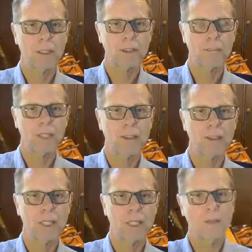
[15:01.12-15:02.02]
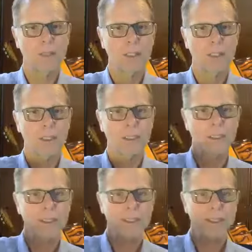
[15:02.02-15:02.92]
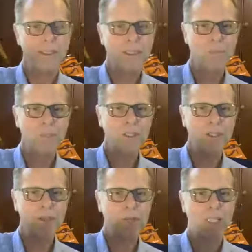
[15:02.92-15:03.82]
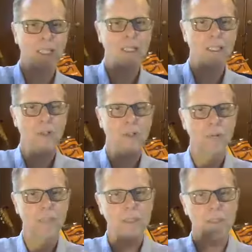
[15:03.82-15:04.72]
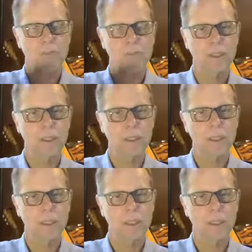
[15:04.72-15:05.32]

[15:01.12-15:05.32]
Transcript: possibilities around it, all the stimulants around it and all the rest of it.